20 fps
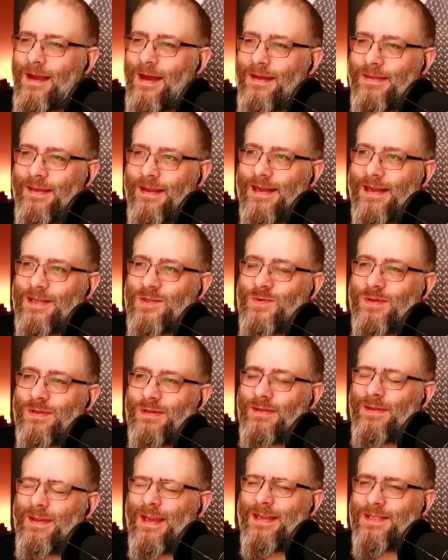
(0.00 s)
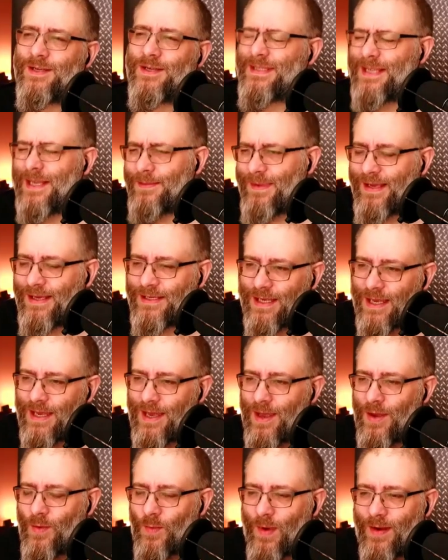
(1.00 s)
I think that's one of the things, though, isn't it? Because
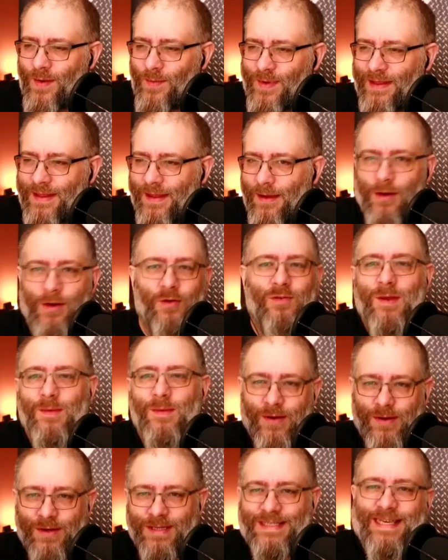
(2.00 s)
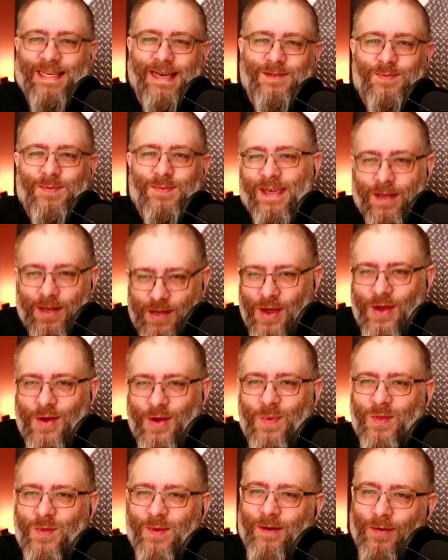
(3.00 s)
when we think, oh, great, we've got a test, we can know
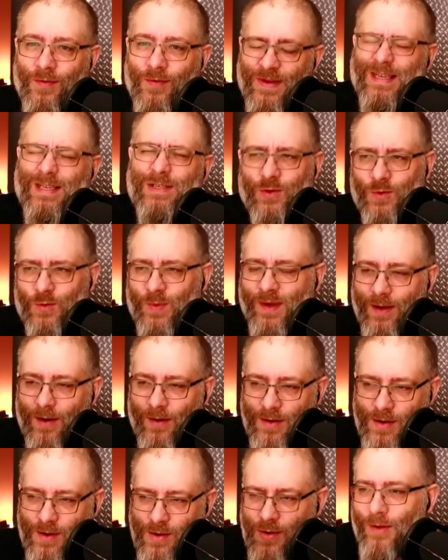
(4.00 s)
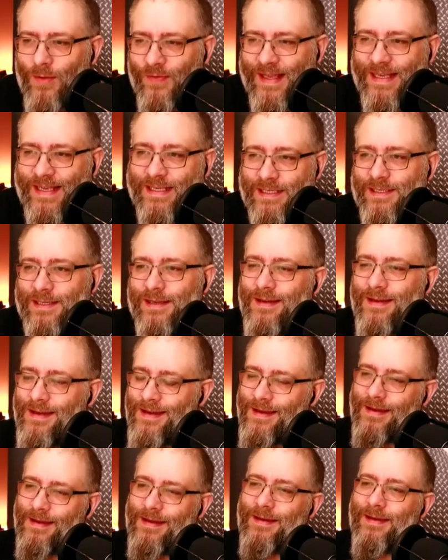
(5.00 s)
whether we got this or we got not this.
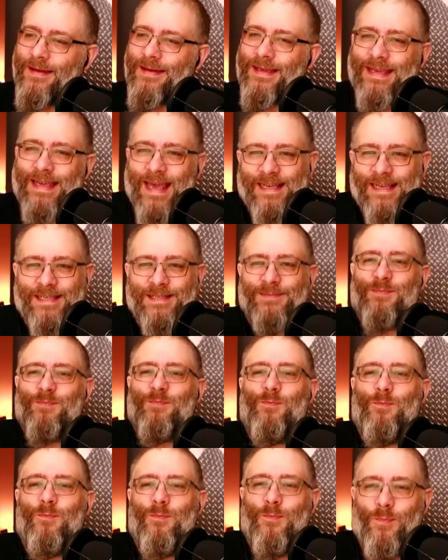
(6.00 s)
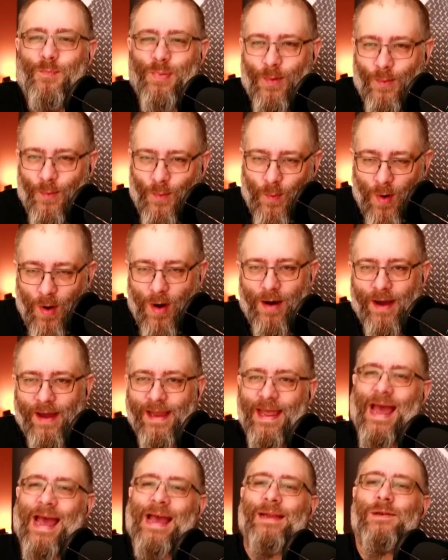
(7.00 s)
Yes, but why
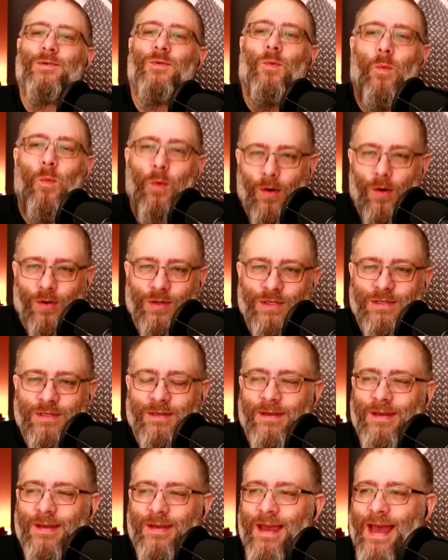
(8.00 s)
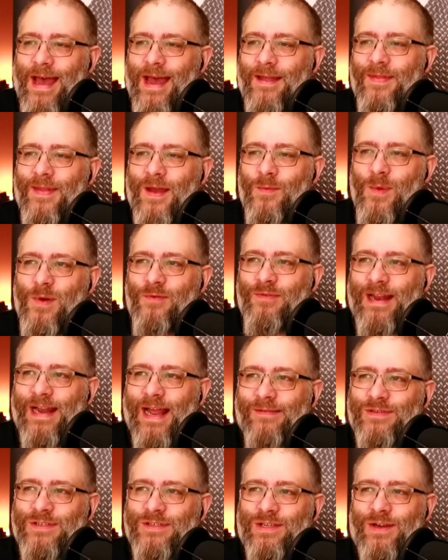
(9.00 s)
and what? And then we really
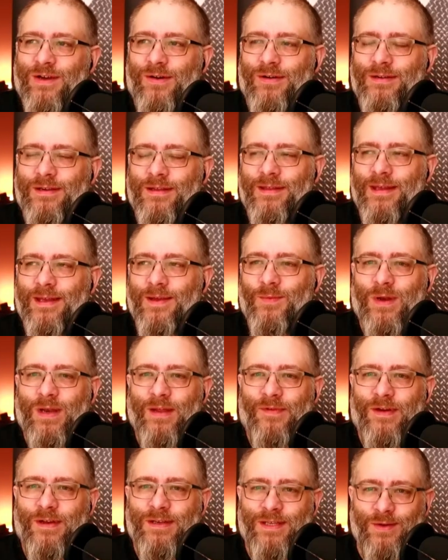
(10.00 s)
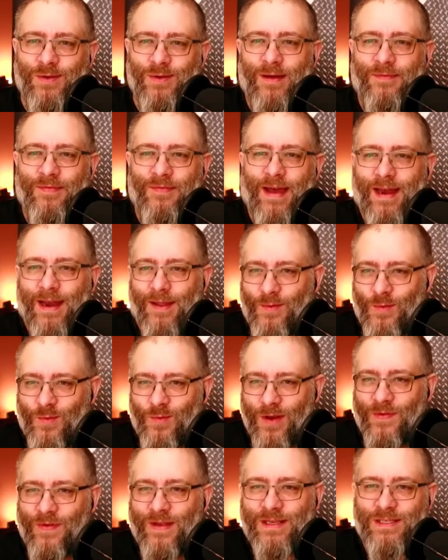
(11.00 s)
have to start to think, well, if I do have that, and I think one
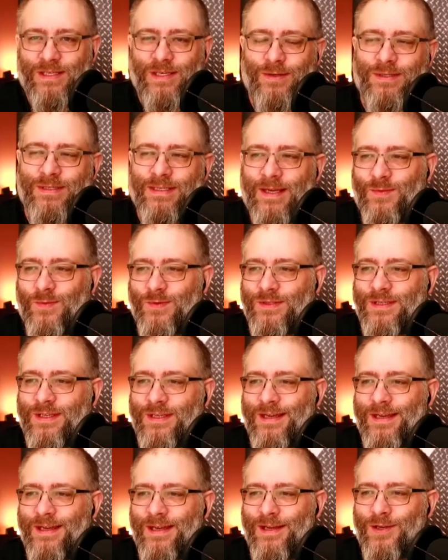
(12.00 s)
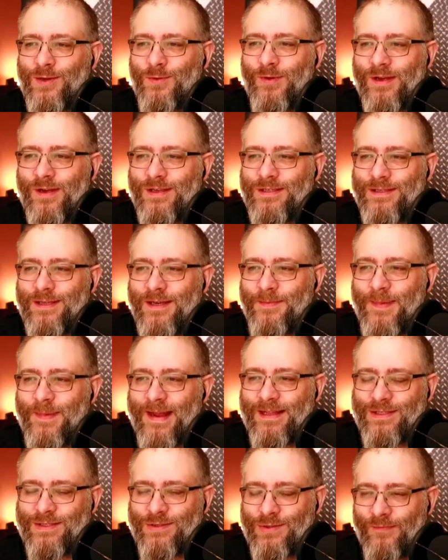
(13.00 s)
of the things you said was you were concerned about
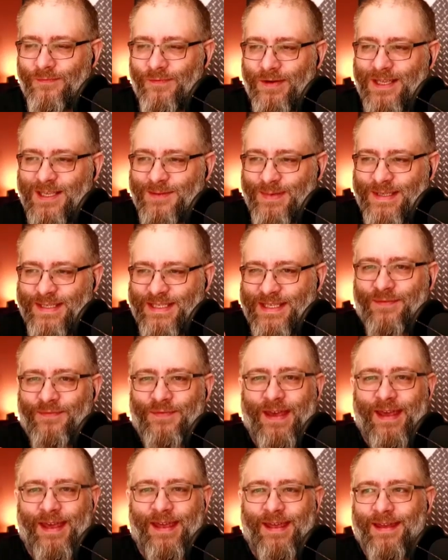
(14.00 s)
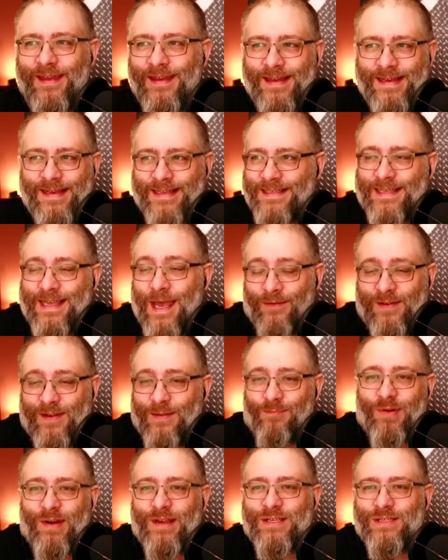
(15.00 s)
this sort of very specific set of
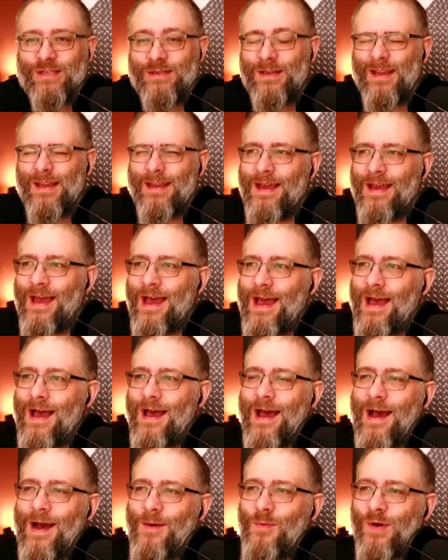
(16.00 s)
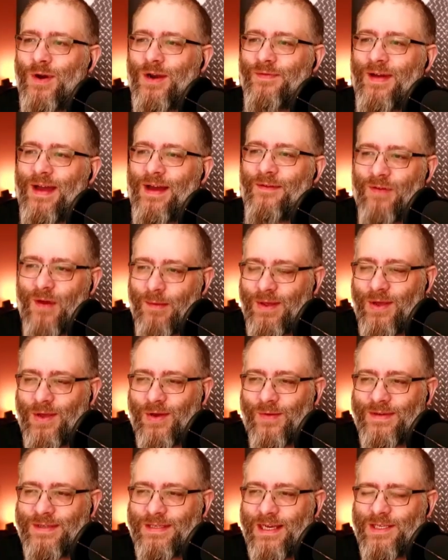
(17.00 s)
depression. And one of our family
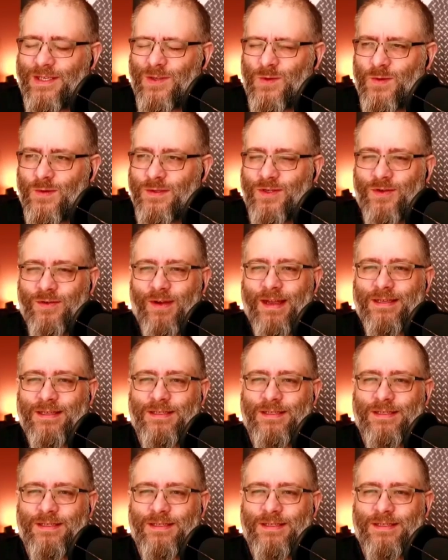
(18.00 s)
conversations was great.